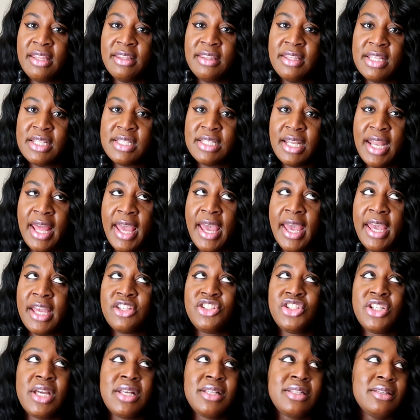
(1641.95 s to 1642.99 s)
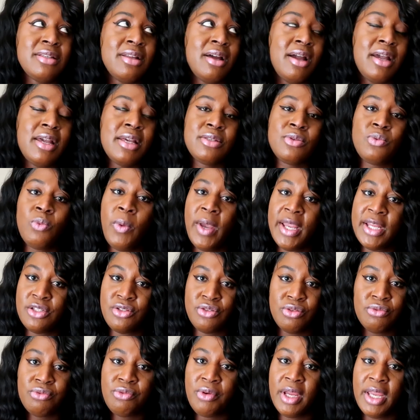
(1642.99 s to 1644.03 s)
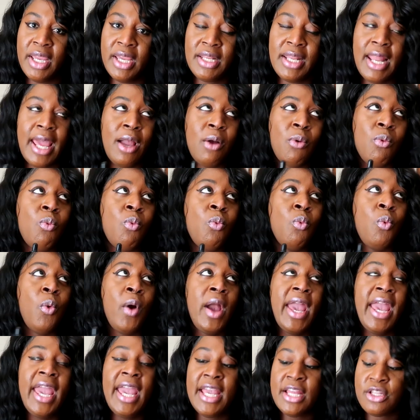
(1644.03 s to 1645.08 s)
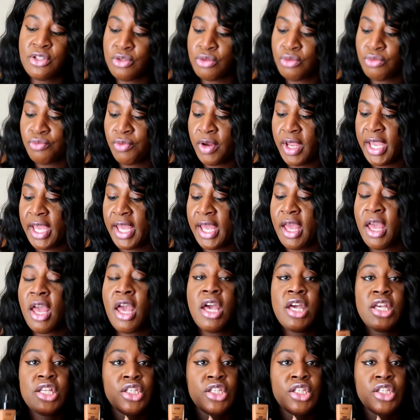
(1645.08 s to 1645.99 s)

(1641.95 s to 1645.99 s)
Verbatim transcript: in this line chestnut is way too red like way too red